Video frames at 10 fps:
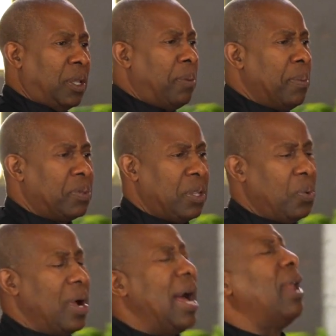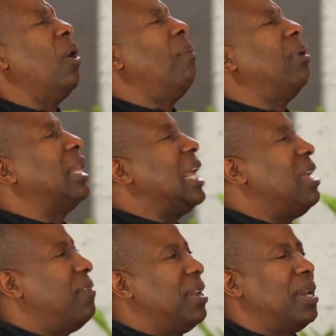Some people say, well, I don't
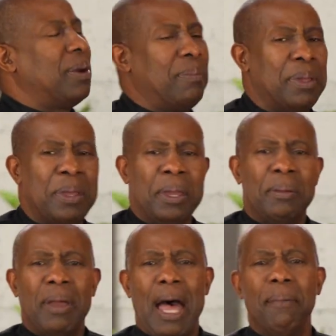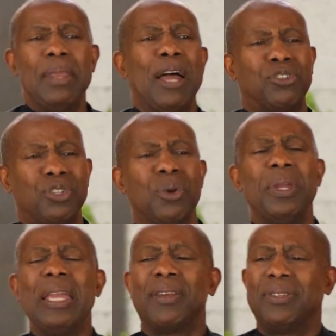believe in him. I'm not
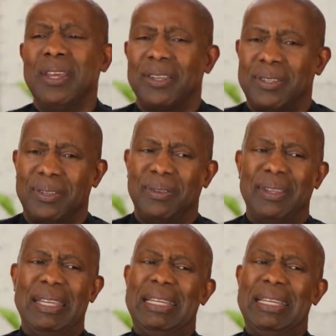sure he exists.